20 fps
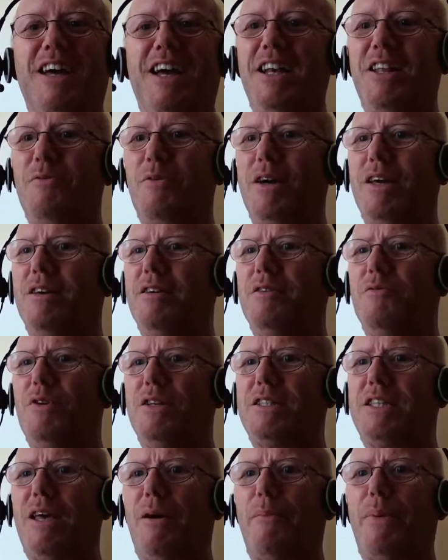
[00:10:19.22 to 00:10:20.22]
Anyway,
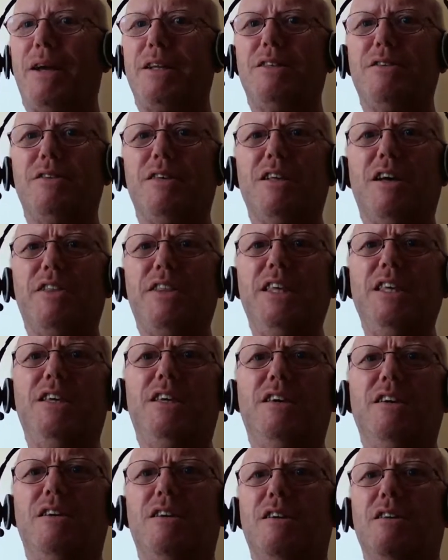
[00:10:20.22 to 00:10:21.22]
let's get back to this. I
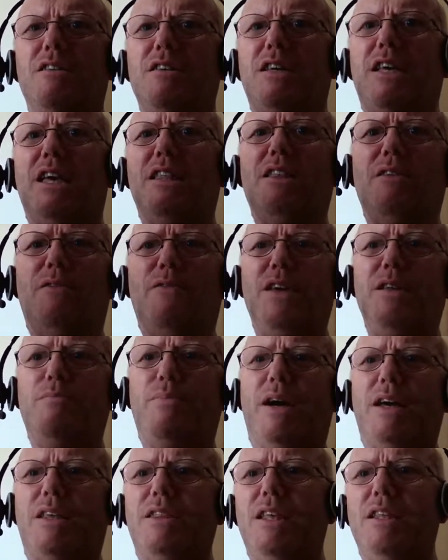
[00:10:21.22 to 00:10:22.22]
think you get the
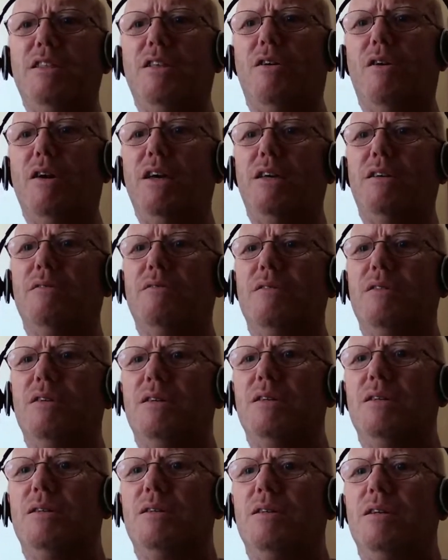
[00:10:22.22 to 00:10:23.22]
feedback then, though, hey?
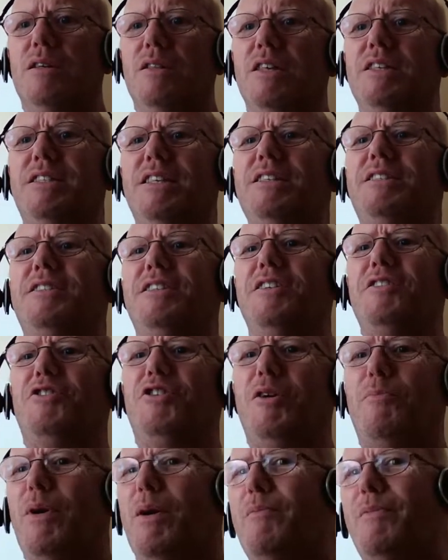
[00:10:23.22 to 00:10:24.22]
The
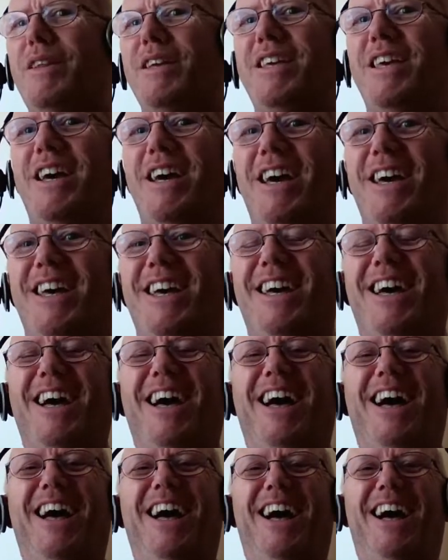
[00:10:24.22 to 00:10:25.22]
citizenship, Emily, yeah.
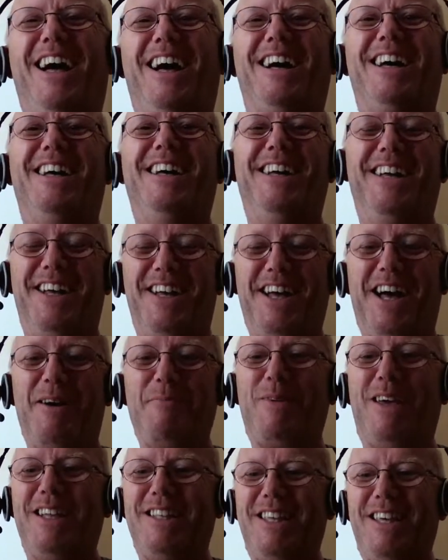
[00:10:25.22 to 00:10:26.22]

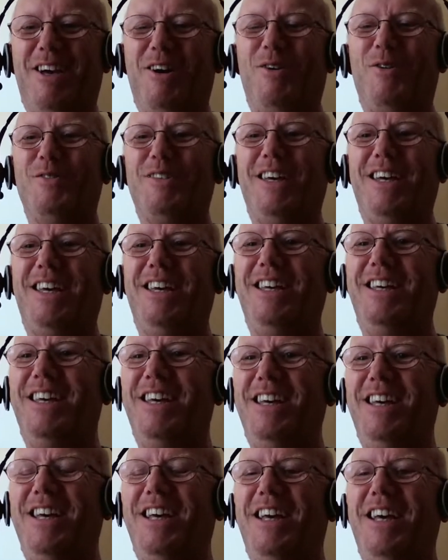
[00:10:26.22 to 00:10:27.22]
I'm getting old, eh?
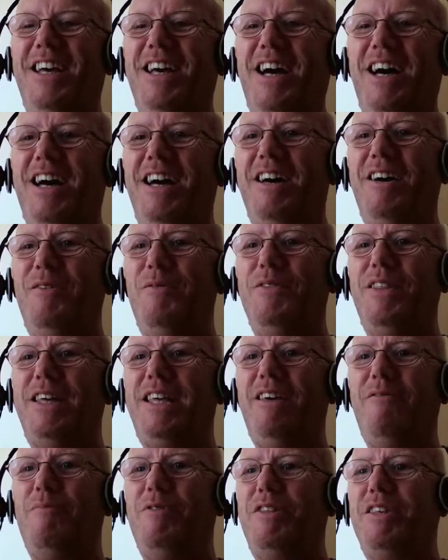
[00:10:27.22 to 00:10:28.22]

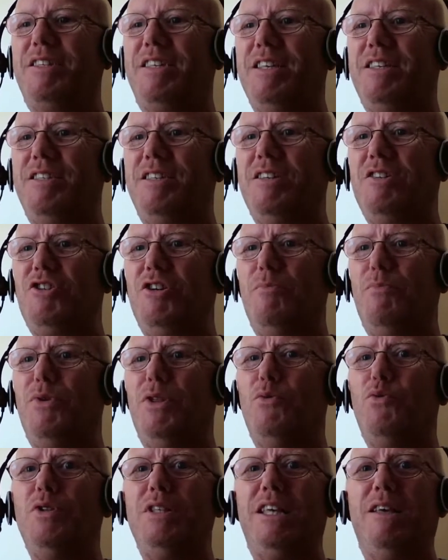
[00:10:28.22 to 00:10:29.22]
They give me the citizenship,
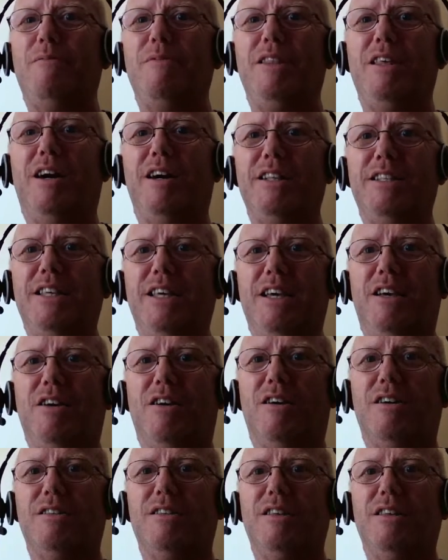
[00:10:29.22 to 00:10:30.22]
but they wouldn't give me the ID
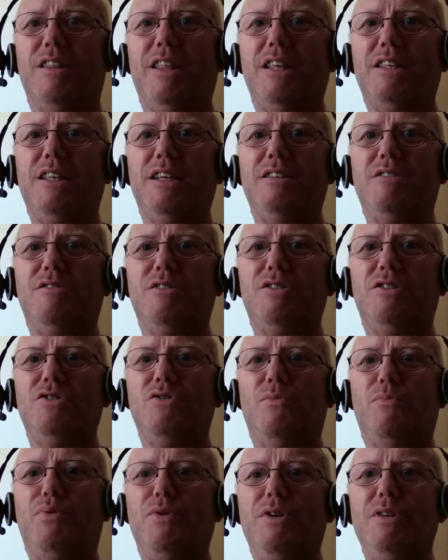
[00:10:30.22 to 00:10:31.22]
card. They said, because
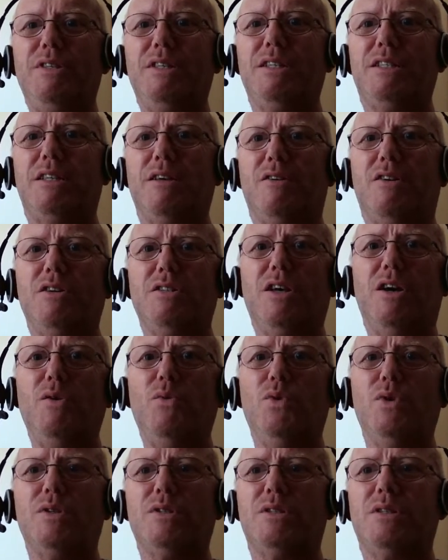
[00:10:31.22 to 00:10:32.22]
your birth certificate,
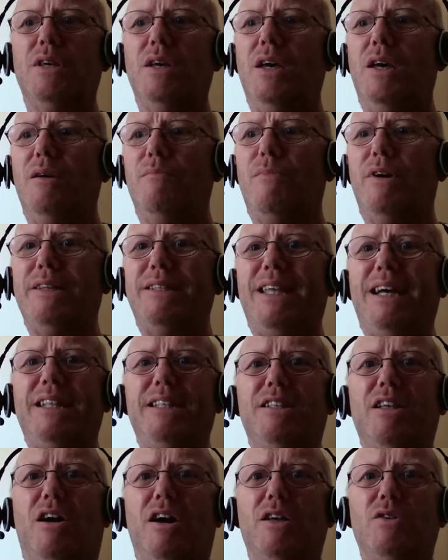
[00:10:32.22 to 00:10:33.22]
because my
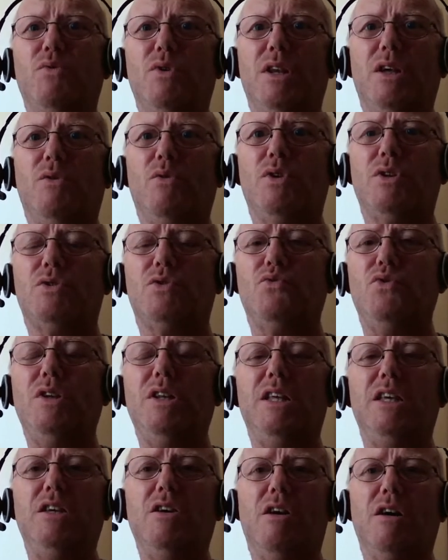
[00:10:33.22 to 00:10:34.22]
dad died when I was
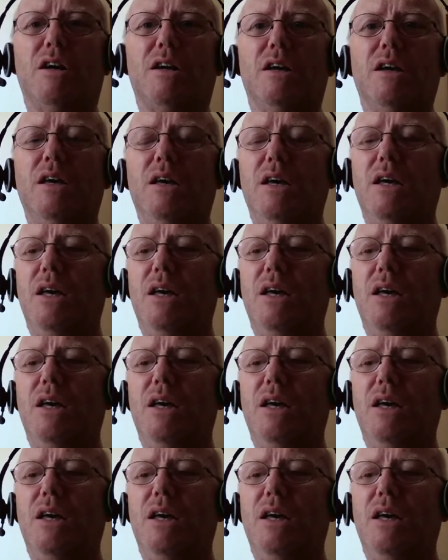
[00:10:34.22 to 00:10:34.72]
really young.